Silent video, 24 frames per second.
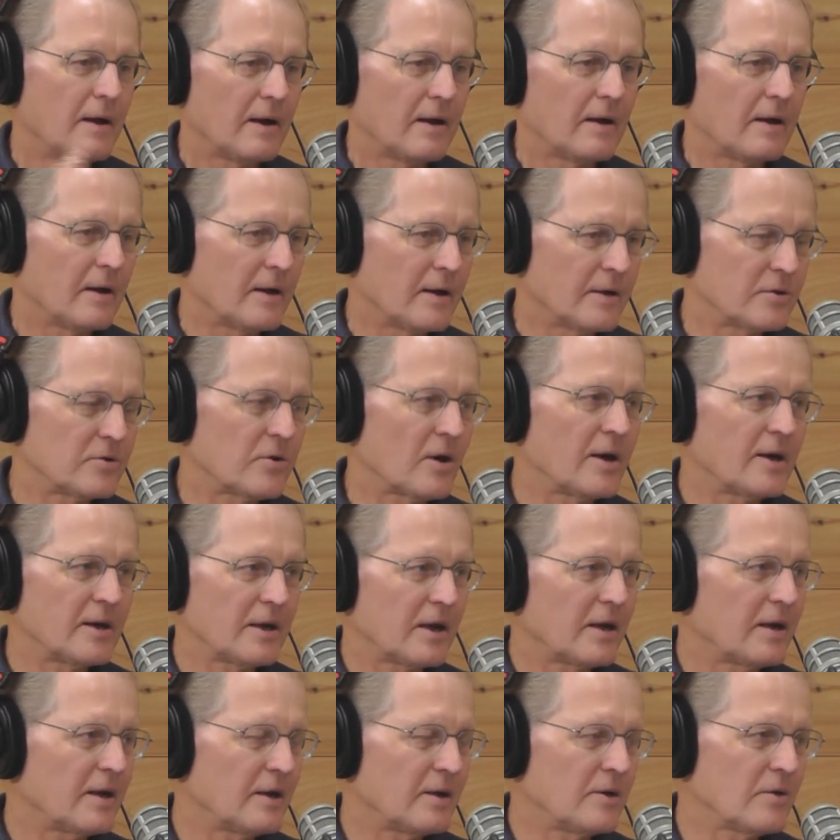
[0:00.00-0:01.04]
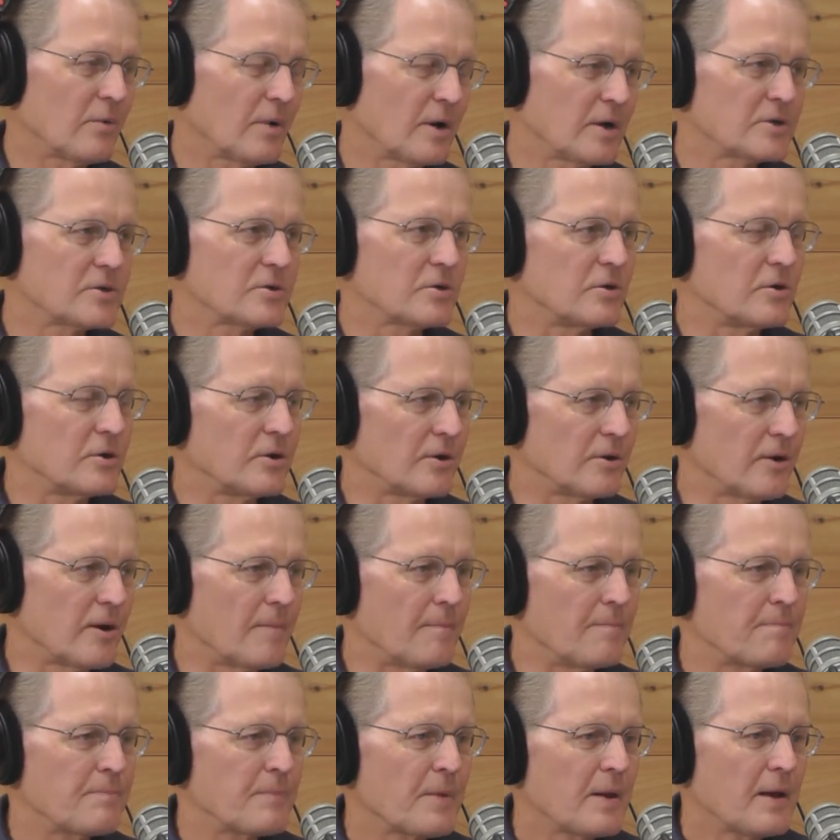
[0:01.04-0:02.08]
uh, trying to get into Western
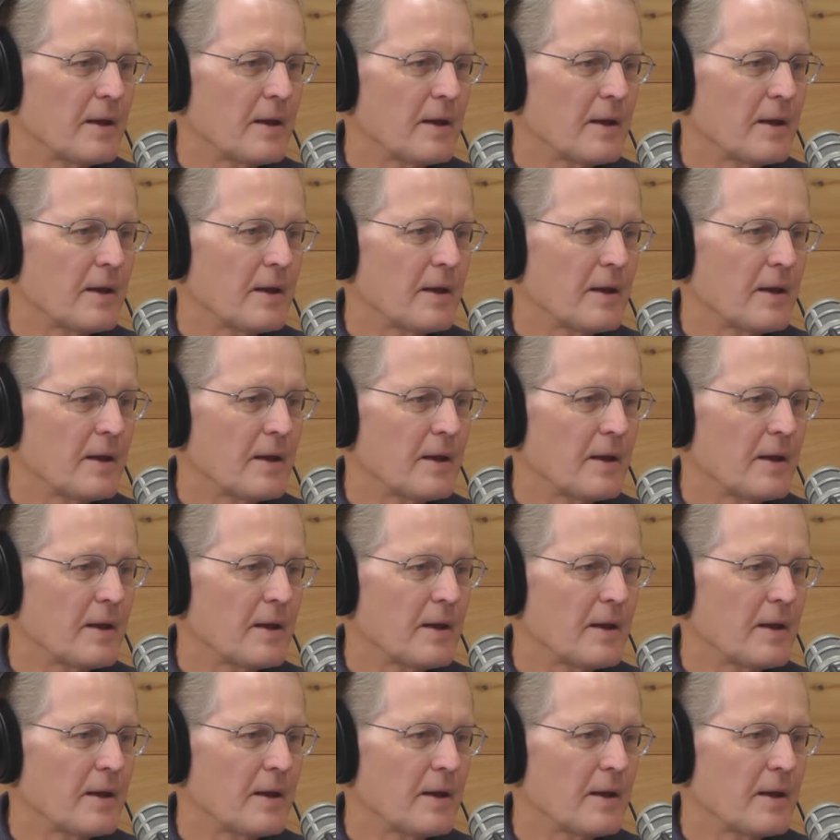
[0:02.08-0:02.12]
Europe